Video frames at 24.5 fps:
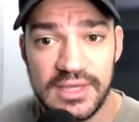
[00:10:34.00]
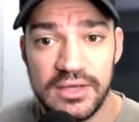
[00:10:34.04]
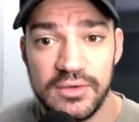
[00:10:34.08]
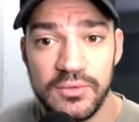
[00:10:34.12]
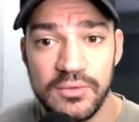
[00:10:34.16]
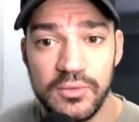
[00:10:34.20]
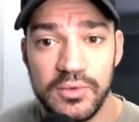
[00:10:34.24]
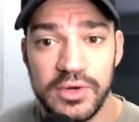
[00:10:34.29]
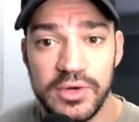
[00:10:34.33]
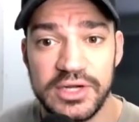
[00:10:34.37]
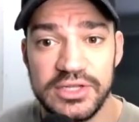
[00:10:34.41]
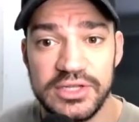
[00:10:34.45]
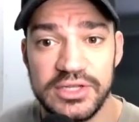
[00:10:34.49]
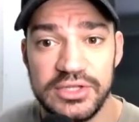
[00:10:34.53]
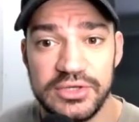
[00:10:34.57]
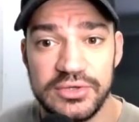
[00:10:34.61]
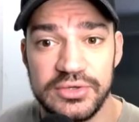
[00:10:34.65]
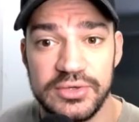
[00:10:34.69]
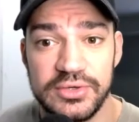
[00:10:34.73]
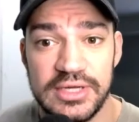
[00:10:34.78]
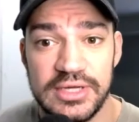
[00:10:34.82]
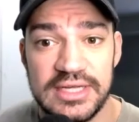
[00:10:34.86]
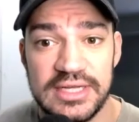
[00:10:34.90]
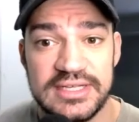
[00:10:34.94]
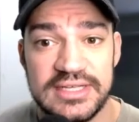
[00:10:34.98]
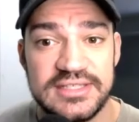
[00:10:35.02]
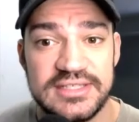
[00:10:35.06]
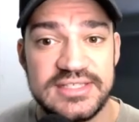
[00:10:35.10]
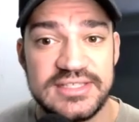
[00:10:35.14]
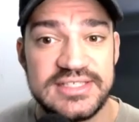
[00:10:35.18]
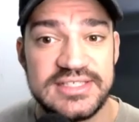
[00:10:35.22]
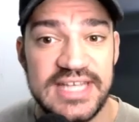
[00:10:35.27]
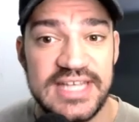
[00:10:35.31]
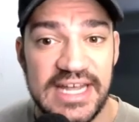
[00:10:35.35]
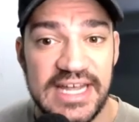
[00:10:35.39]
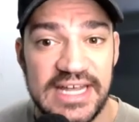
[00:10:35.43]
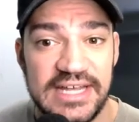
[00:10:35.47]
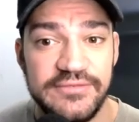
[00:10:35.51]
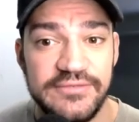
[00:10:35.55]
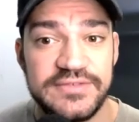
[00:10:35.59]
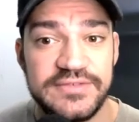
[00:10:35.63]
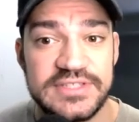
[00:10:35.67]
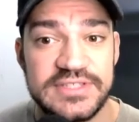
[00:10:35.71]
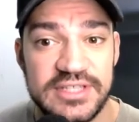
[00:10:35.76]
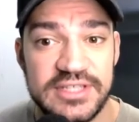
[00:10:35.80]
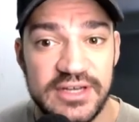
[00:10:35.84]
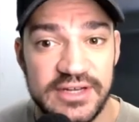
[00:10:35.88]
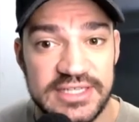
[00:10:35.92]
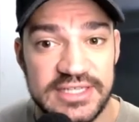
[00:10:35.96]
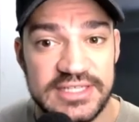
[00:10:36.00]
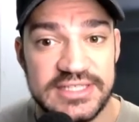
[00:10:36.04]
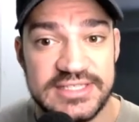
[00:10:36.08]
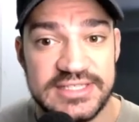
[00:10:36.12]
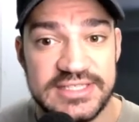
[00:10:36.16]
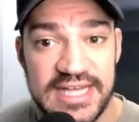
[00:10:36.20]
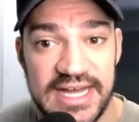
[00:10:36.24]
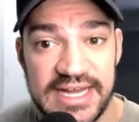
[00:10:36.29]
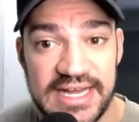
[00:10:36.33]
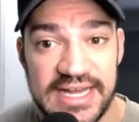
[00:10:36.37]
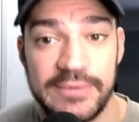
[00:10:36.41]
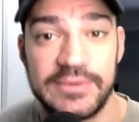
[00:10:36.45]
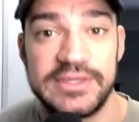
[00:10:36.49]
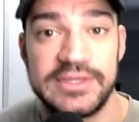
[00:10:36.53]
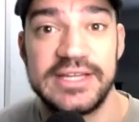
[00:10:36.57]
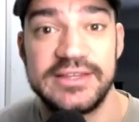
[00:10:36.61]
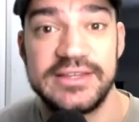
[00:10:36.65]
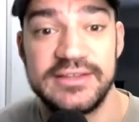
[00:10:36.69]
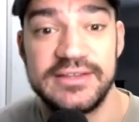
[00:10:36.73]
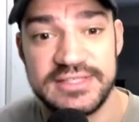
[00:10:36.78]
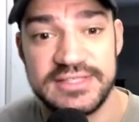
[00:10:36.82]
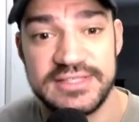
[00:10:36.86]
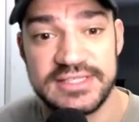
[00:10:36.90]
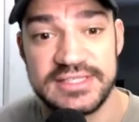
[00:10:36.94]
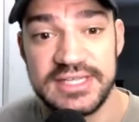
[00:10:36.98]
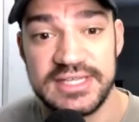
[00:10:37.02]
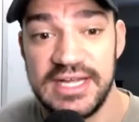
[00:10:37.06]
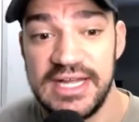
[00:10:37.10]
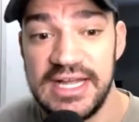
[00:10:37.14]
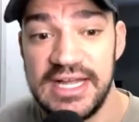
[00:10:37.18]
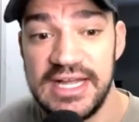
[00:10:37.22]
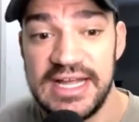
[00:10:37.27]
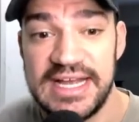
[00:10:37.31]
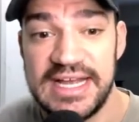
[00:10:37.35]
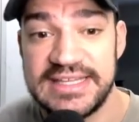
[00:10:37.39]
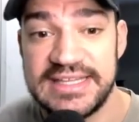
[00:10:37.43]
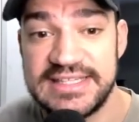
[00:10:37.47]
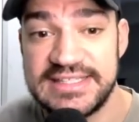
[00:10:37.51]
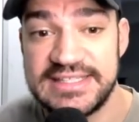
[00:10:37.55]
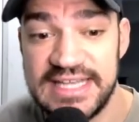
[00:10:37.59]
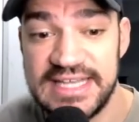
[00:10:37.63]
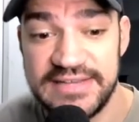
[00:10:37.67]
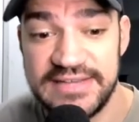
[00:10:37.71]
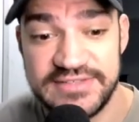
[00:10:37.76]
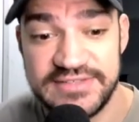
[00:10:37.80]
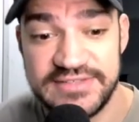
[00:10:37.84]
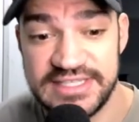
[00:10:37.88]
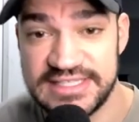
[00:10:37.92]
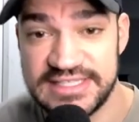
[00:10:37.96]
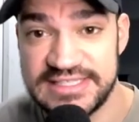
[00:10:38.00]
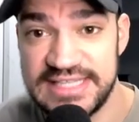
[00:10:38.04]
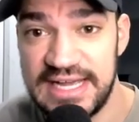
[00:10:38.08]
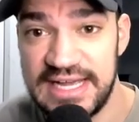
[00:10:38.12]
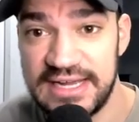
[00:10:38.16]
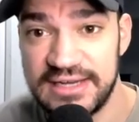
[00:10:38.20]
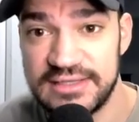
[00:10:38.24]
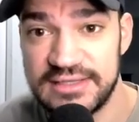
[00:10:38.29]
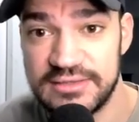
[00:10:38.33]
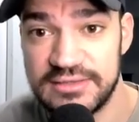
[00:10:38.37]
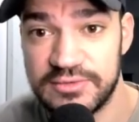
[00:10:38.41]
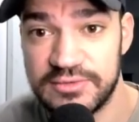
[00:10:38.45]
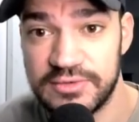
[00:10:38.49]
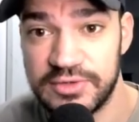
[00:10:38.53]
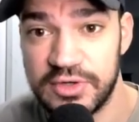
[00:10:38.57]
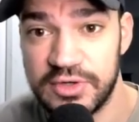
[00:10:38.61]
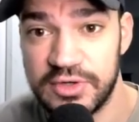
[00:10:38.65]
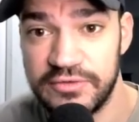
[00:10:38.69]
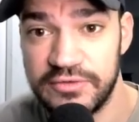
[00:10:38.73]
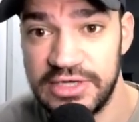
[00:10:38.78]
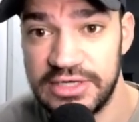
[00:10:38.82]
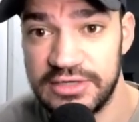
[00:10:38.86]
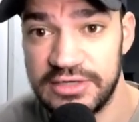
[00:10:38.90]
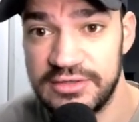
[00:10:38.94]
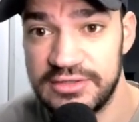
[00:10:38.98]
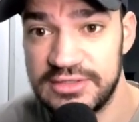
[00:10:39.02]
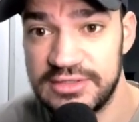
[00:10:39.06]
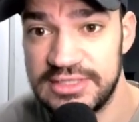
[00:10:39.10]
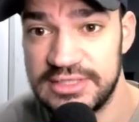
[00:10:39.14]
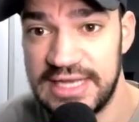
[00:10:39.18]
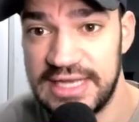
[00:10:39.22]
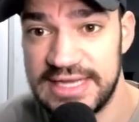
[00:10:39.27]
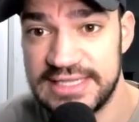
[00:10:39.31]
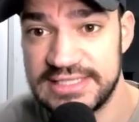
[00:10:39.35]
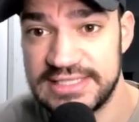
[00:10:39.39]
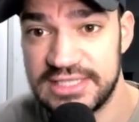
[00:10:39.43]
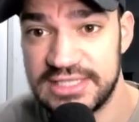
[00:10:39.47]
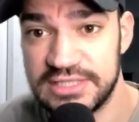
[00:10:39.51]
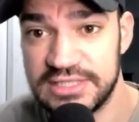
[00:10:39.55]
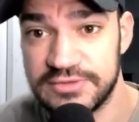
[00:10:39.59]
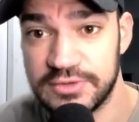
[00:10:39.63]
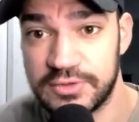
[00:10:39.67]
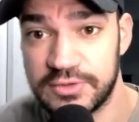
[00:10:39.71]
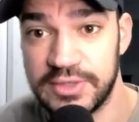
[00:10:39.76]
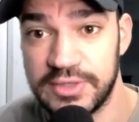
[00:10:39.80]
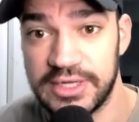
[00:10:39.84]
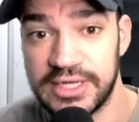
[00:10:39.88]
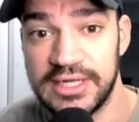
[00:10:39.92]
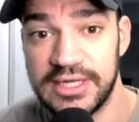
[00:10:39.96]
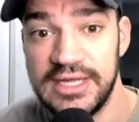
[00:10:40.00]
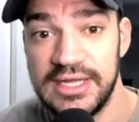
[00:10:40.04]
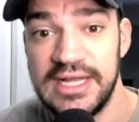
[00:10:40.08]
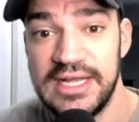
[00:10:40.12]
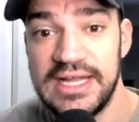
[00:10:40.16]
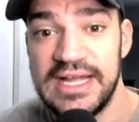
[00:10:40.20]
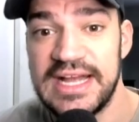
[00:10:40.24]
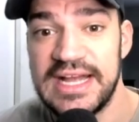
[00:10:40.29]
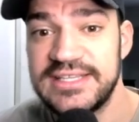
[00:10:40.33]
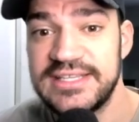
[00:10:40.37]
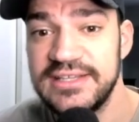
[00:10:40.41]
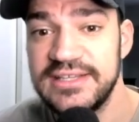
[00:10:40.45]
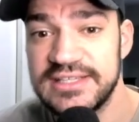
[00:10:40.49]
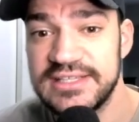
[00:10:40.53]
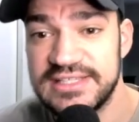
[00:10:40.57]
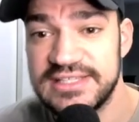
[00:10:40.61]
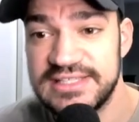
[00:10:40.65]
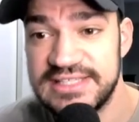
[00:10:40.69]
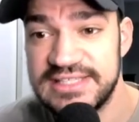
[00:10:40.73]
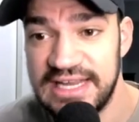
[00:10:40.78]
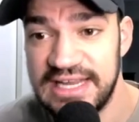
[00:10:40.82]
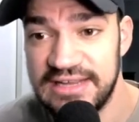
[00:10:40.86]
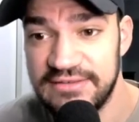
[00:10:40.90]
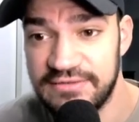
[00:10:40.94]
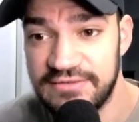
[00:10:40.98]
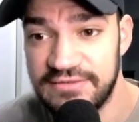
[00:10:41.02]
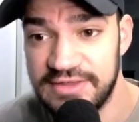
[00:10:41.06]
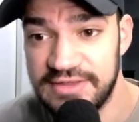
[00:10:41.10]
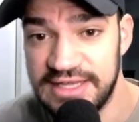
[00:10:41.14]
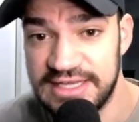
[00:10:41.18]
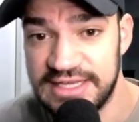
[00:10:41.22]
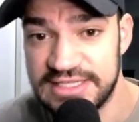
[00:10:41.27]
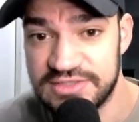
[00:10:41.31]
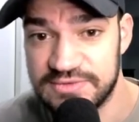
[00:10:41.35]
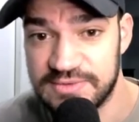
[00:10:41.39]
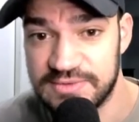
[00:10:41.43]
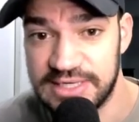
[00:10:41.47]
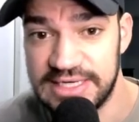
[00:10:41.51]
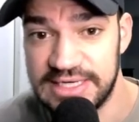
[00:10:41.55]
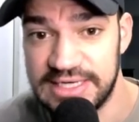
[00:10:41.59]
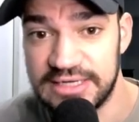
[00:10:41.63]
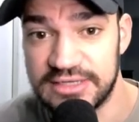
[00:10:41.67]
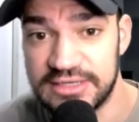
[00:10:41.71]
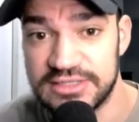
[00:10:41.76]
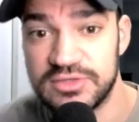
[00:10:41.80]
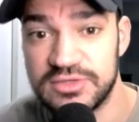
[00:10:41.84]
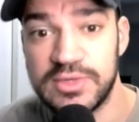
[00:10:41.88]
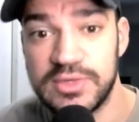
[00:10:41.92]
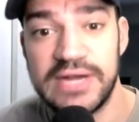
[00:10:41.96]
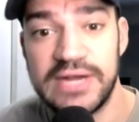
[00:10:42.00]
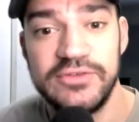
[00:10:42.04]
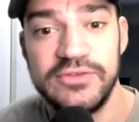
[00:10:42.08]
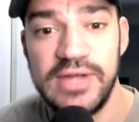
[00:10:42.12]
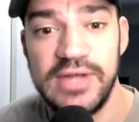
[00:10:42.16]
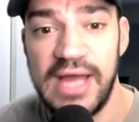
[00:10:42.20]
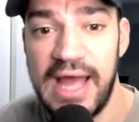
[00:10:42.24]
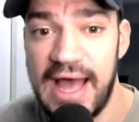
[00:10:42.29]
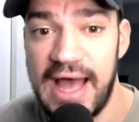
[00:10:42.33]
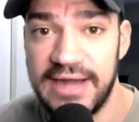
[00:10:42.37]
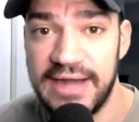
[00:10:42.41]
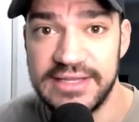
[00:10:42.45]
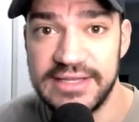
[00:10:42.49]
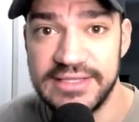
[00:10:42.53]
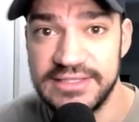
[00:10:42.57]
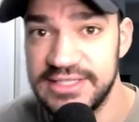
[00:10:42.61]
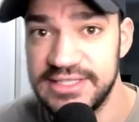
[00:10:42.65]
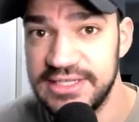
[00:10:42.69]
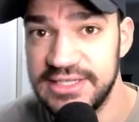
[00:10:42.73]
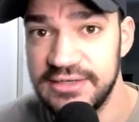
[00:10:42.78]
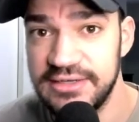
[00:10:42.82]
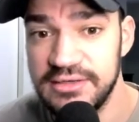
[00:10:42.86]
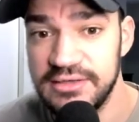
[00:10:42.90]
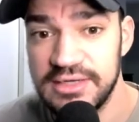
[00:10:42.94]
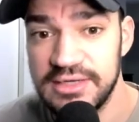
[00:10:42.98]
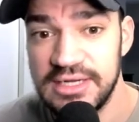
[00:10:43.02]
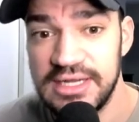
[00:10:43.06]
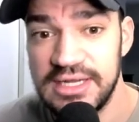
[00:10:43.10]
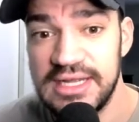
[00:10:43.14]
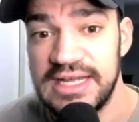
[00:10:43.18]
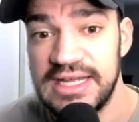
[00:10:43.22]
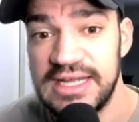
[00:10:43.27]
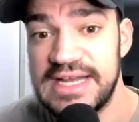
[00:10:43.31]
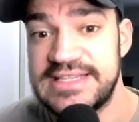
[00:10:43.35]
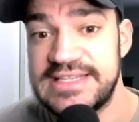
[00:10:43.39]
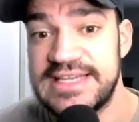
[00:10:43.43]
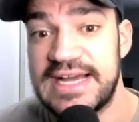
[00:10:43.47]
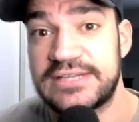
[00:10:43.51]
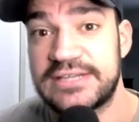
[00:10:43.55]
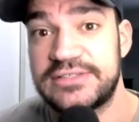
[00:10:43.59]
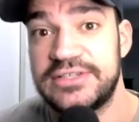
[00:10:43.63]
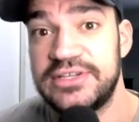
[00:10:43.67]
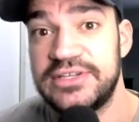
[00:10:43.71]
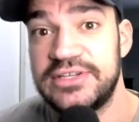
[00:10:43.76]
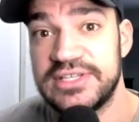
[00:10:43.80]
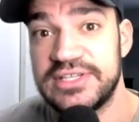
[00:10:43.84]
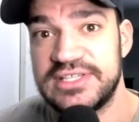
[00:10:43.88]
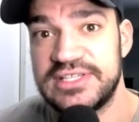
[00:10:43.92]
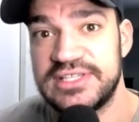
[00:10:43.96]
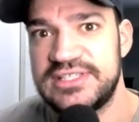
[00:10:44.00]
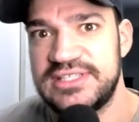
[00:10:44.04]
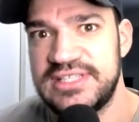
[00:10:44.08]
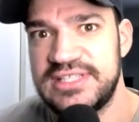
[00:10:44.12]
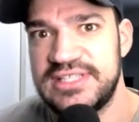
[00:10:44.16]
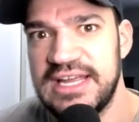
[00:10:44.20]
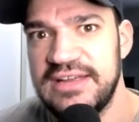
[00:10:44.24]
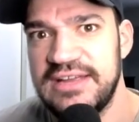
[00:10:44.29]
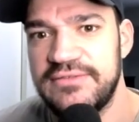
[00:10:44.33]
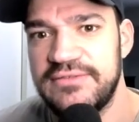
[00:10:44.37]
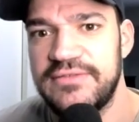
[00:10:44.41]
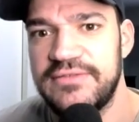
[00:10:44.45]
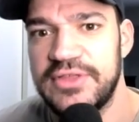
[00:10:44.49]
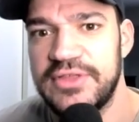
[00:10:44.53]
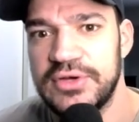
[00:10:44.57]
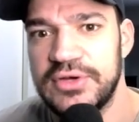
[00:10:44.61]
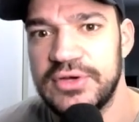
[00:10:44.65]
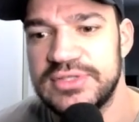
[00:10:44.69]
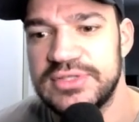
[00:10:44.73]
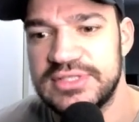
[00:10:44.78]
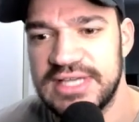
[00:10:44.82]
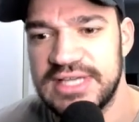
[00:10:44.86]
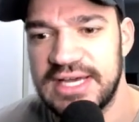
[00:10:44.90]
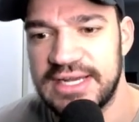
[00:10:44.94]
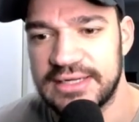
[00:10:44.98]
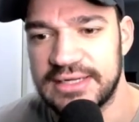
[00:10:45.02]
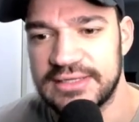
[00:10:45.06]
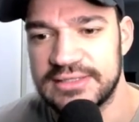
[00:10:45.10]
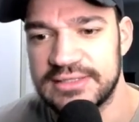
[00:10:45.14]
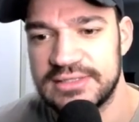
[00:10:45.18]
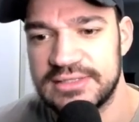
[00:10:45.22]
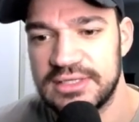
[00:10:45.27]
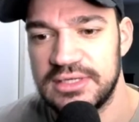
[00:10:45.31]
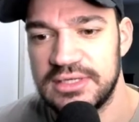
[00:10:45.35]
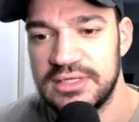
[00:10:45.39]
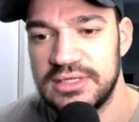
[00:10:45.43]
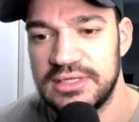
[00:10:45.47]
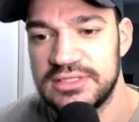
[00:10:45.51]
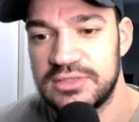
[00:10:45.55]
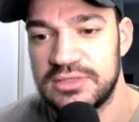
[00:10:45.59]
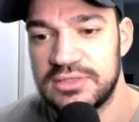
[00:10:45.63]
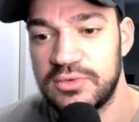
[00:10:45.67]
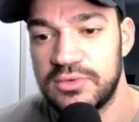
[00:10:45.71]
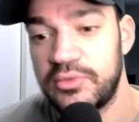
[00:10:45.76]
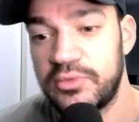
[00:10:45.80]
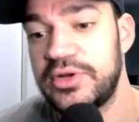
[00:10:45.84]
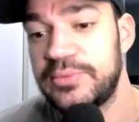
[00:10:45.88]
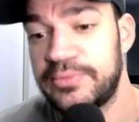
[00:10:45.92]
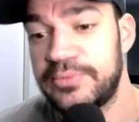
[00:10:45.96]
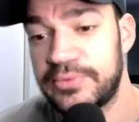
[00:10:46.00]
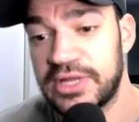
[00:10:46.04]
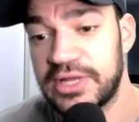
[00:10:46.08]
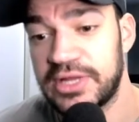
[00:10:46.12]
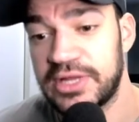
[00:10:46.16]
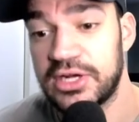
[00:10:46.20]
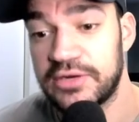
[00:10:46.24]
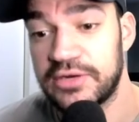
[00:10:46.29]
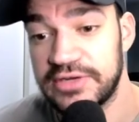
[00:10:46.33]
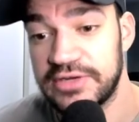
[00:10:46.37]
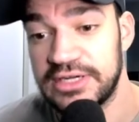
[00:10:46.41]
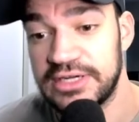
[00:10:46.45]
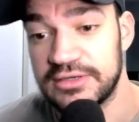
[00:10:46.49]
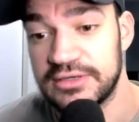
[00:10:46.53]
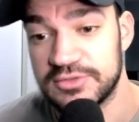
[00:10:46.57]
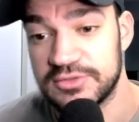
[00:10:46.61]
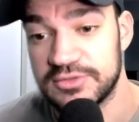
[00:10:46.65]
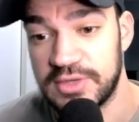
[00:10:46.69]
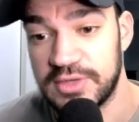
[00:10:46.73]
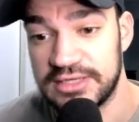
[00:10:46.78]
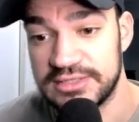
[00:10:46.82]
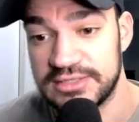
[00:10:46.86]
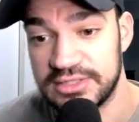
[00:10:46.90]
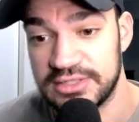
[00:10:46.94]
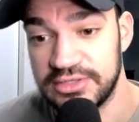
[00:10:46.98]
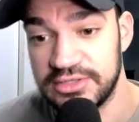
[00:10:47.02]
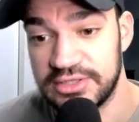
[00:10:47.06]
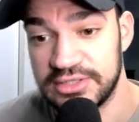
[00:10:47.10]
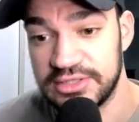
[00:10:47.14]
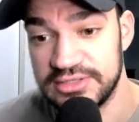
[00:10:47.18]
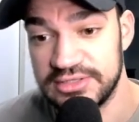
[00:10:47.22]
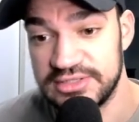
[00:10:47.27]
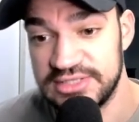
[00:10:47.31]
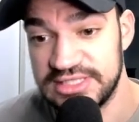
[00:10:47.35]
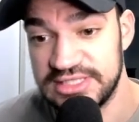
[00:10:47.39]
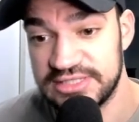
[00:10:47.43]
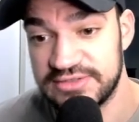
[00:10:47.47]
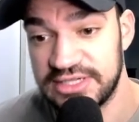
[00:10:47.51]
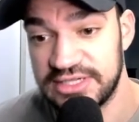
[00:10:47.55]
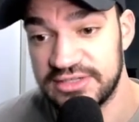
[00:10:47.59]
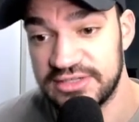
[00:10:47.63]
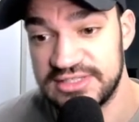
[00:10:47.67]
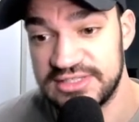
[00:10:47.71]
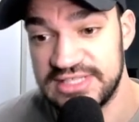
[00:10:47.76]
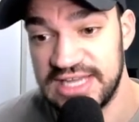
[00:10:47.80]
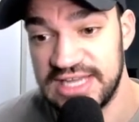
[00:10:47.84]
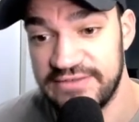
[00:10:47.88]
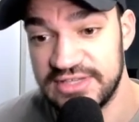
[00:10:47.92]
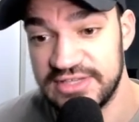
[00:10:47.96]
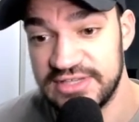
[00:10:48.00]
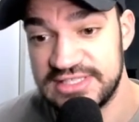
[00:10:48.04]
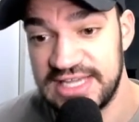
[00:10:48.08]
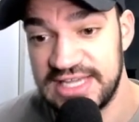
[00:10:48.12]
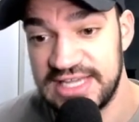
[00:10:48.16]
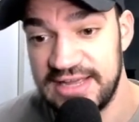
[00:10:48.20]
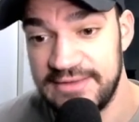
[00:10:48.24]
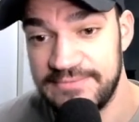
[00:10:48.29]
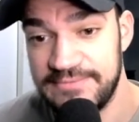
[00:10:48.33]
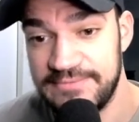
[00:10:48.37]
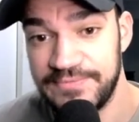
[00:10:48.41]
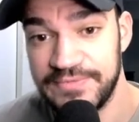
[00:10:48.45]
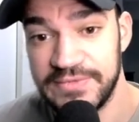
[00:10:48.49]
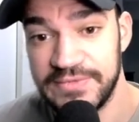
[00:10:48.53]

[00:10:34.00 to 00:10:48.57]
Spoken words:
We're going to do save study set. Now what that does is it saves the exact, so we're going to go over here to edit studies real quick. It's going to save this right here. So whatever you add into here, it's actually going to save those settings. So we could click it over here as well. So you can see this right here, save as set.